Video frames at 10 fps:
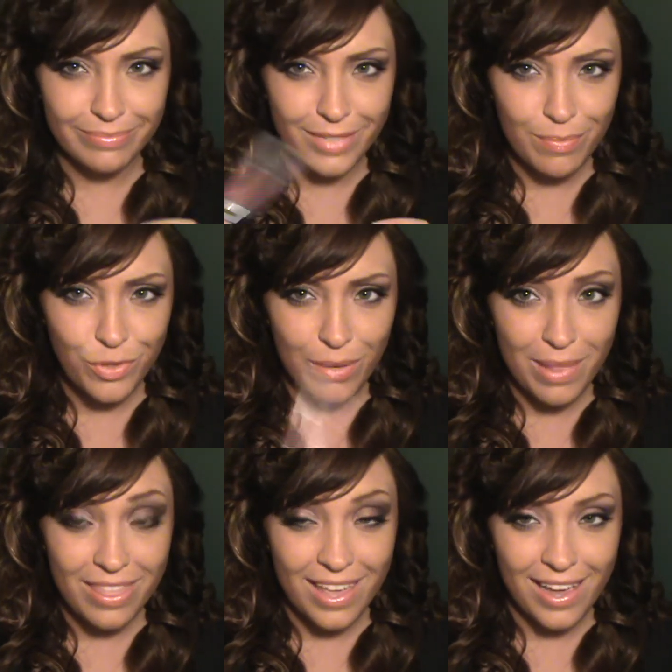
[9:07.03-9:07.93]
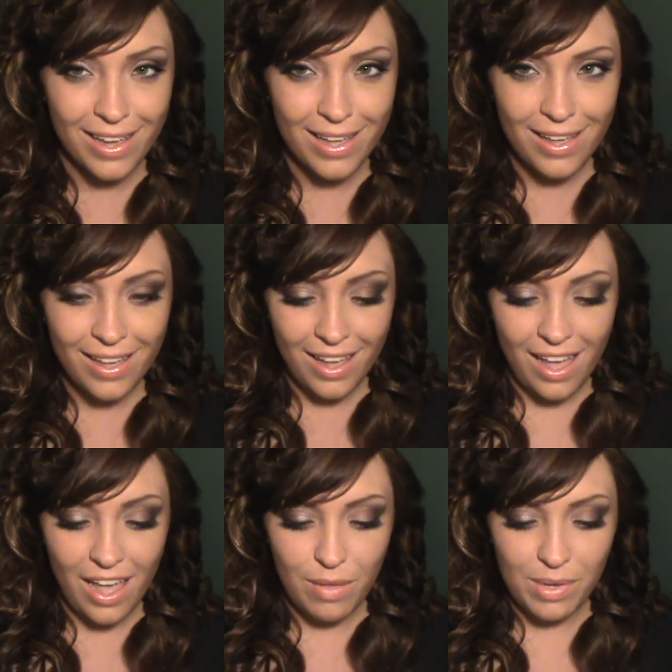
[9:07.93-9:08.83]
lip treatment thing
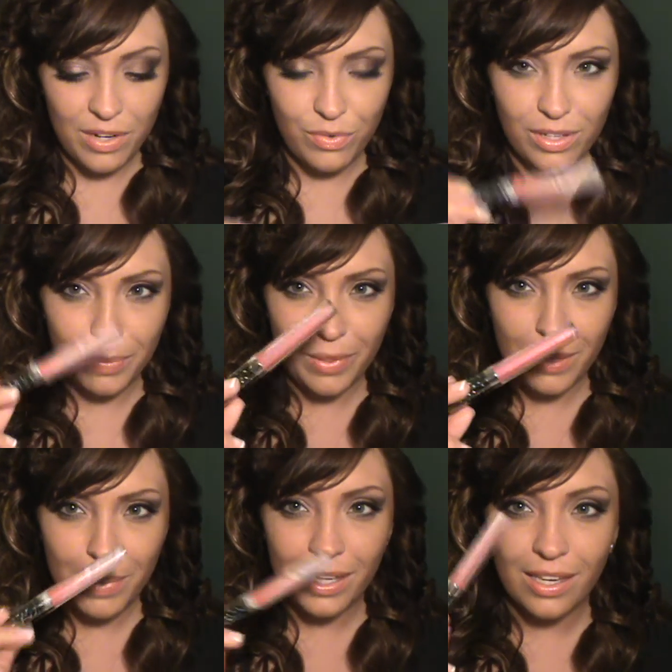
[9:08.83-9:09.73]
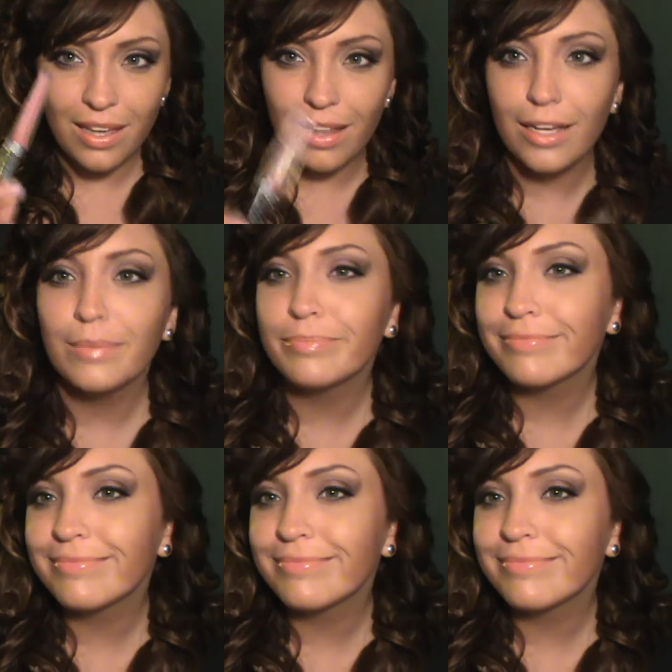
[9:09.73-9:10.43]
in a really pretty pinky color.